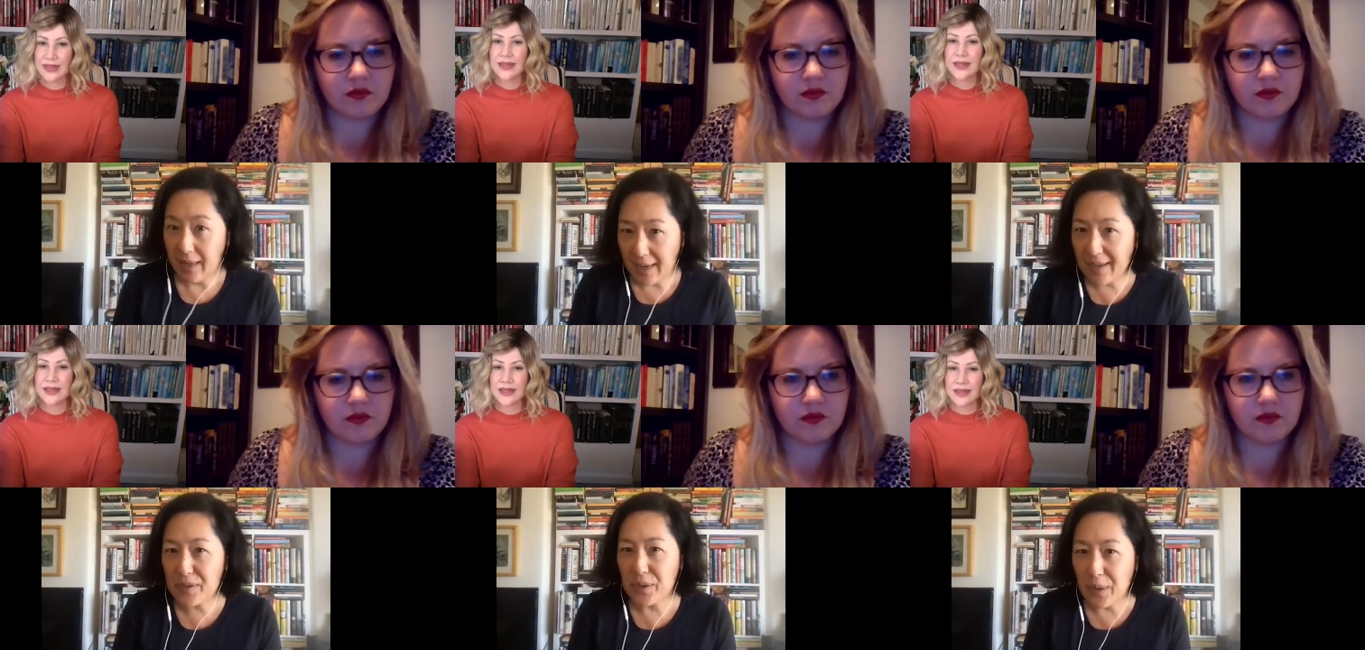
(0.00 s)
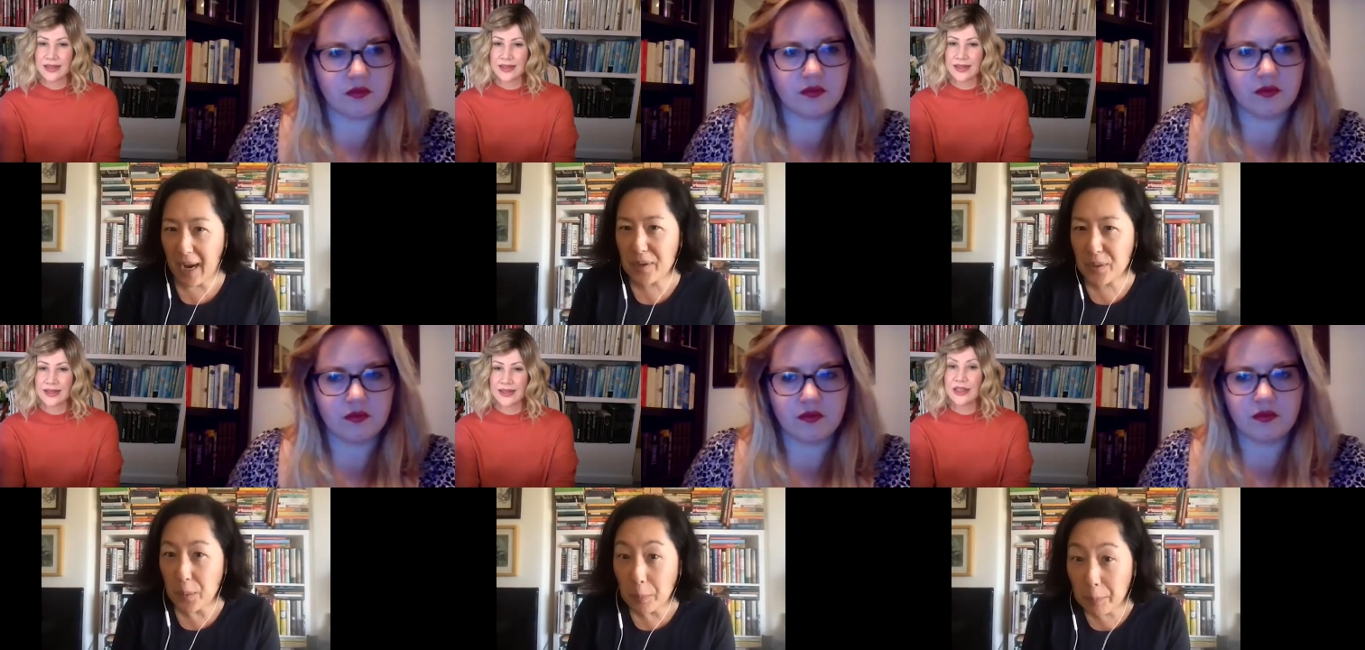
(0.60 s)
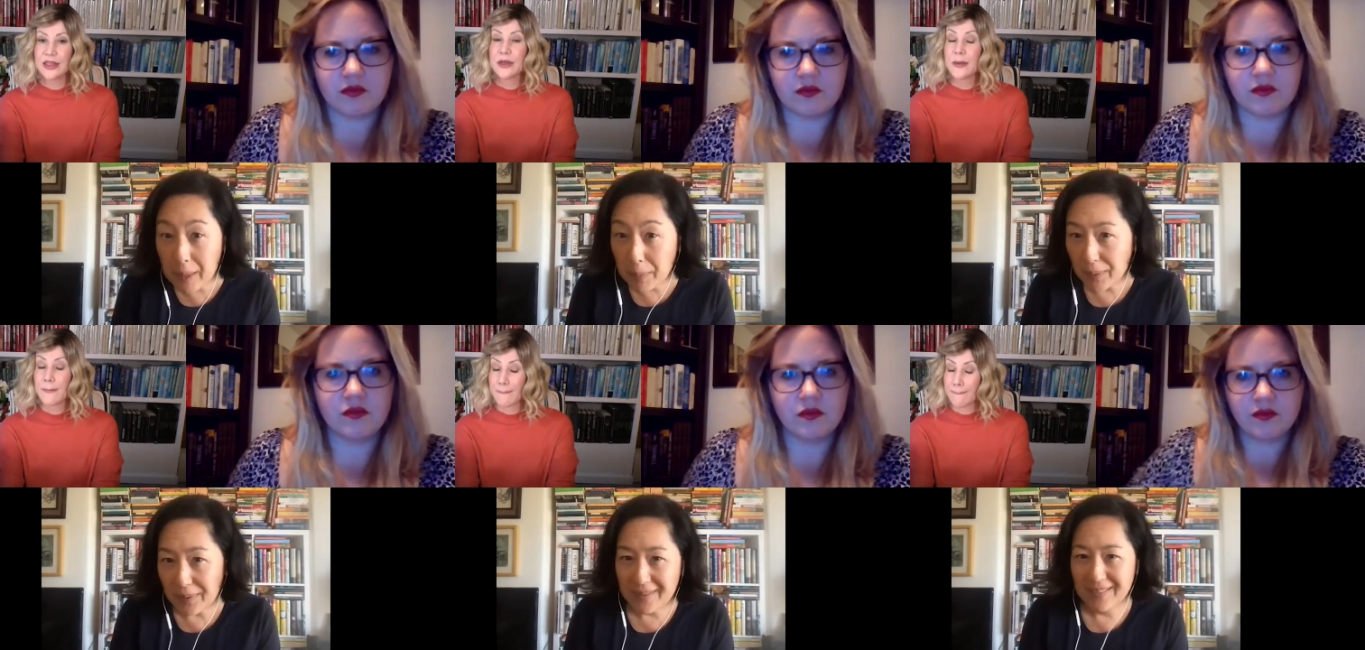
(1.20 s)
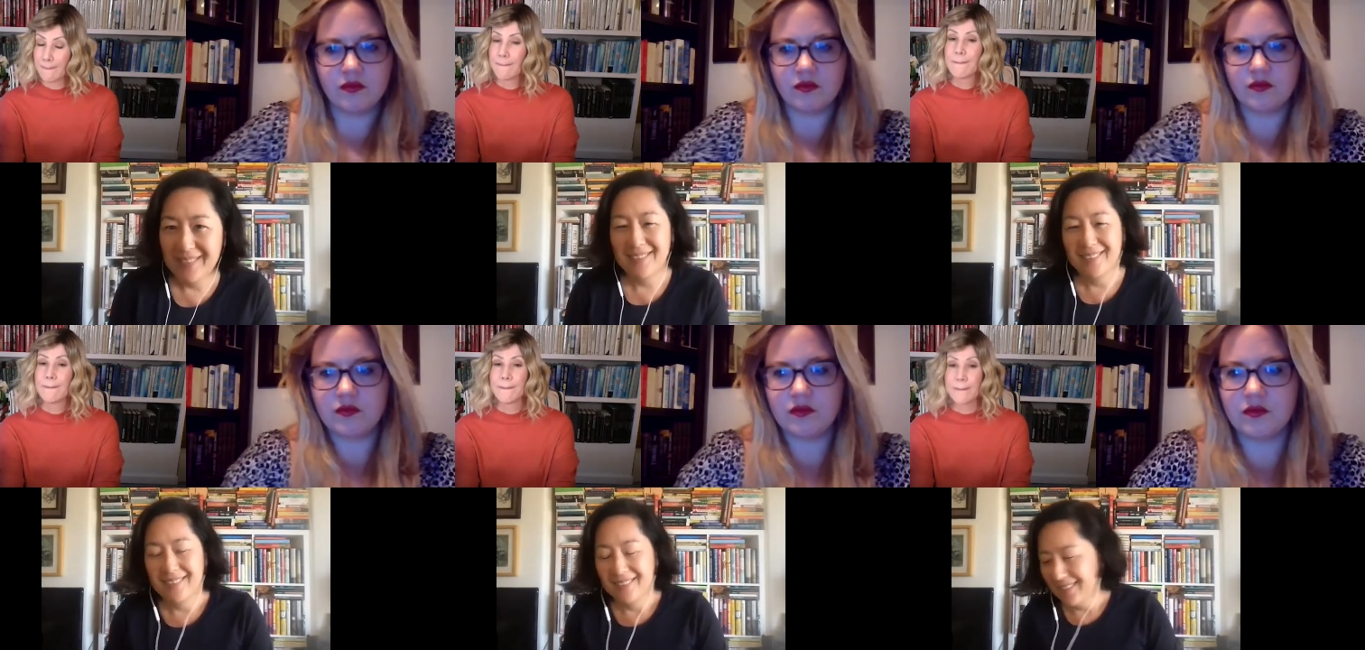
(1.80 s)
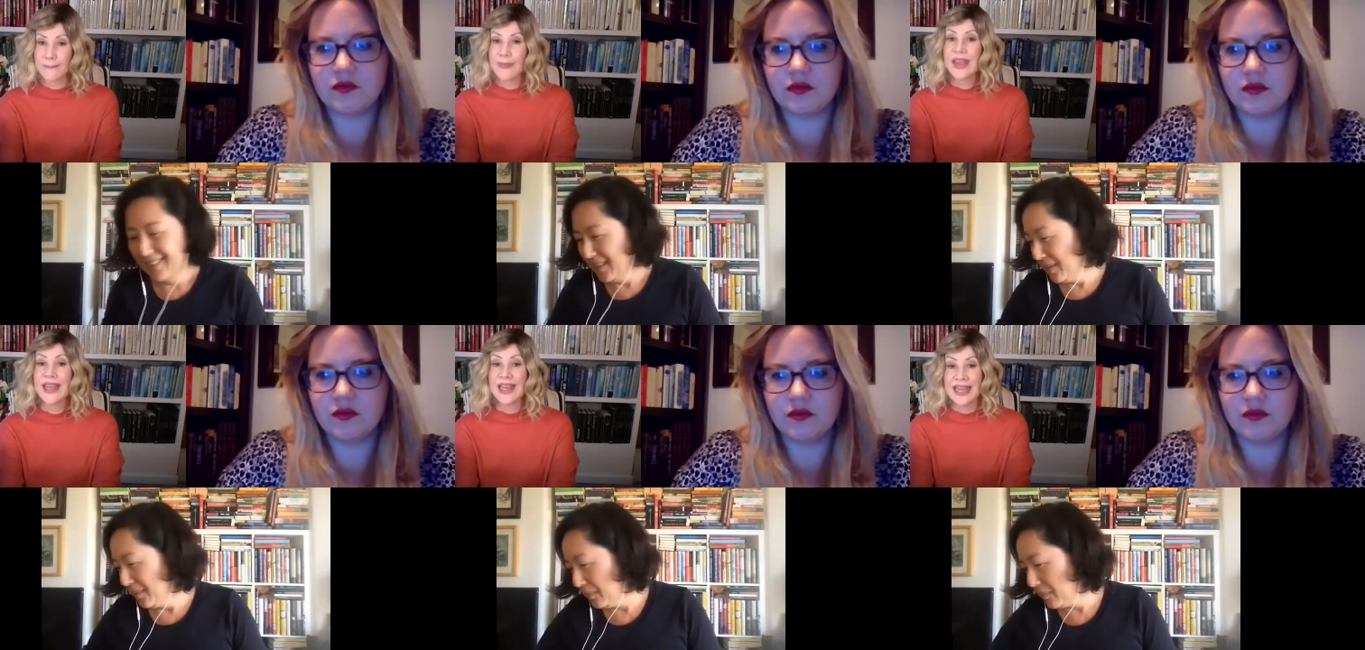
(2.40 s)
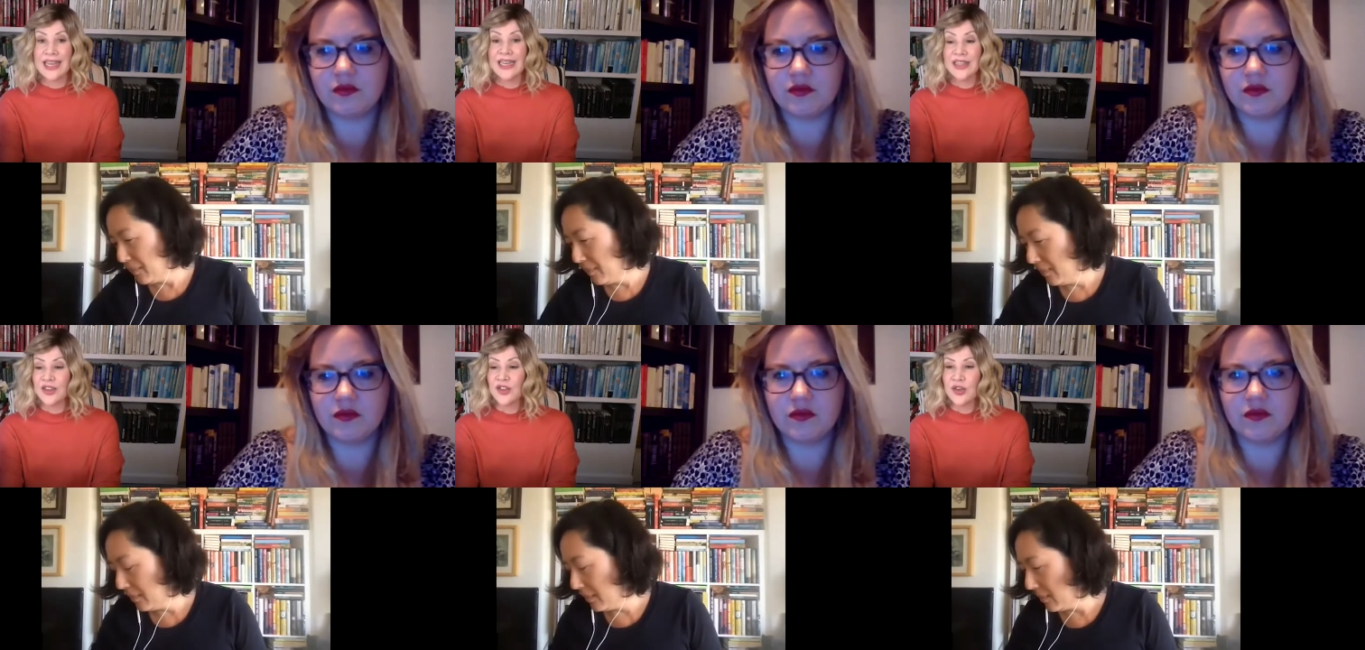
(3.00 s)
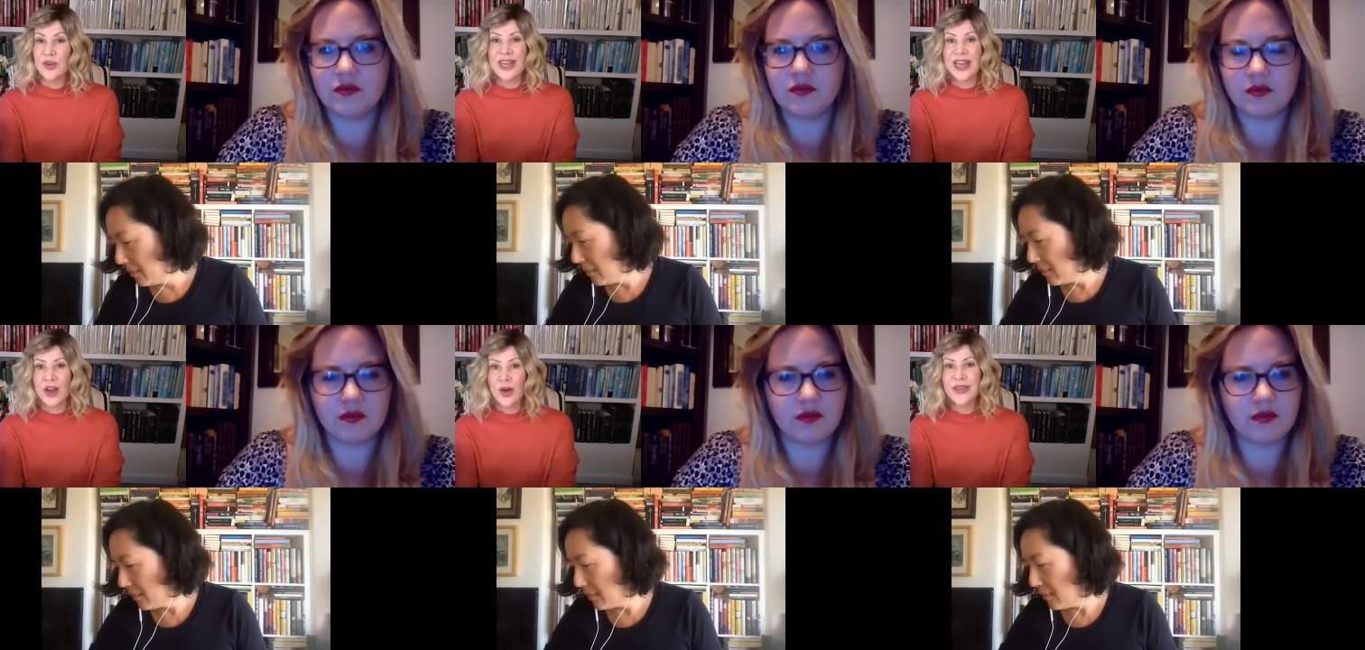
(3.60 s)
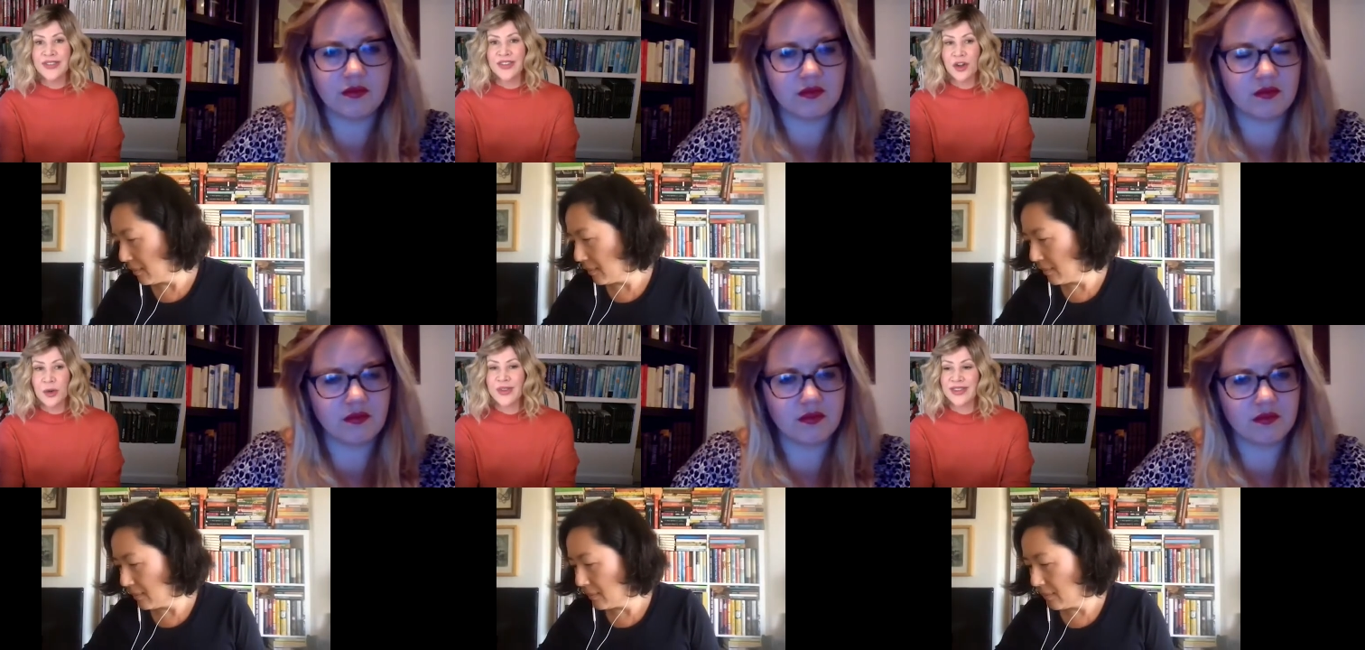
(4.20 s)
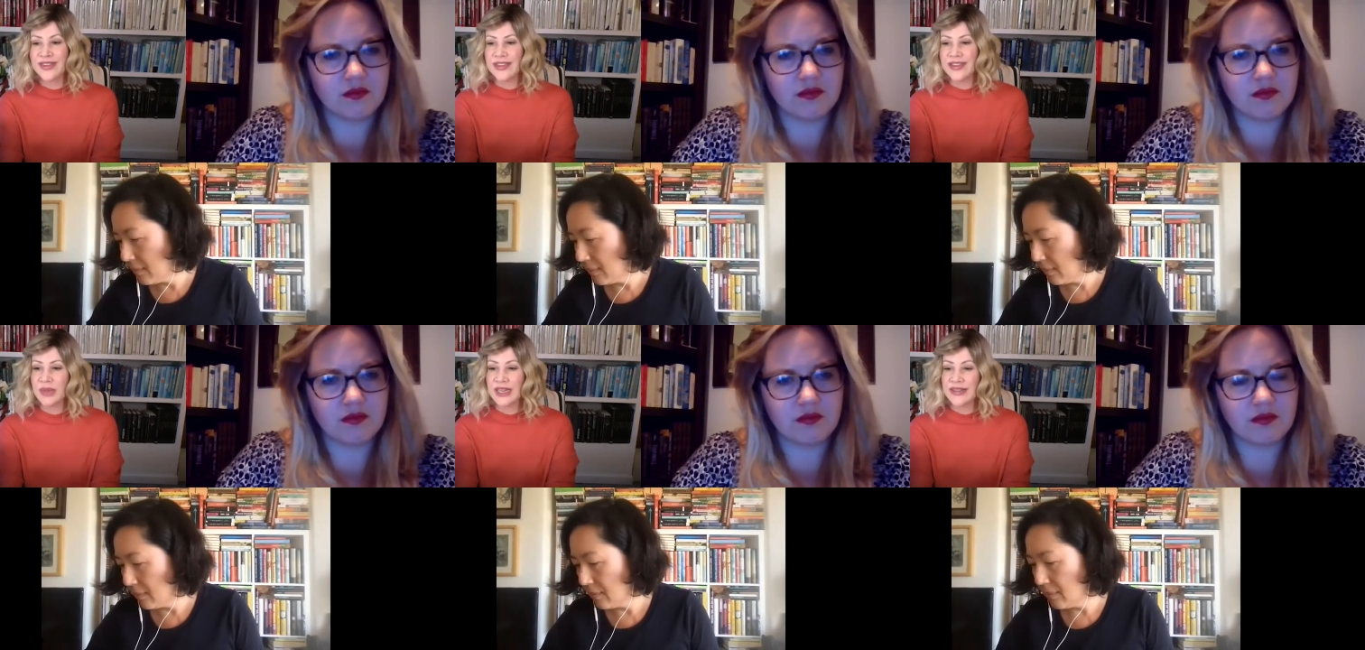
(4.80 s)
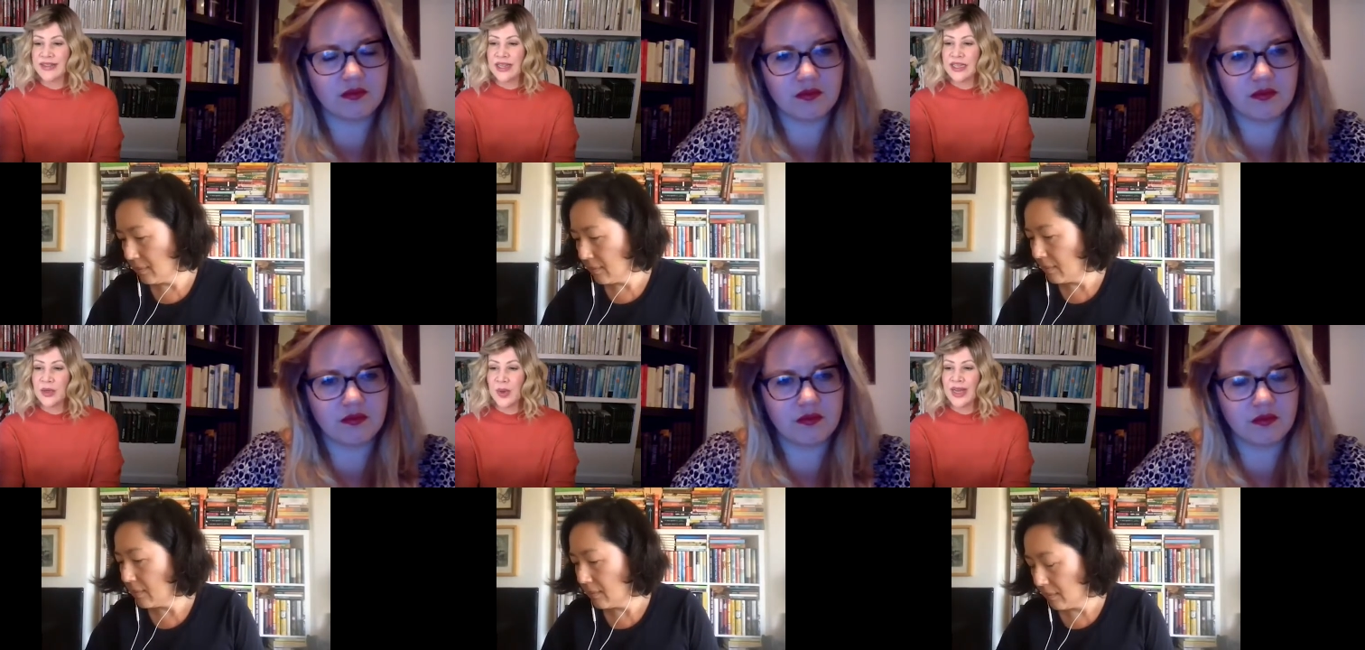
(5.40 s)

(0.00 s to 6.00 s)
Speaker 1: as your actual people.
Speaker 2: It's true. And I always start with a sense of place. I, you know, I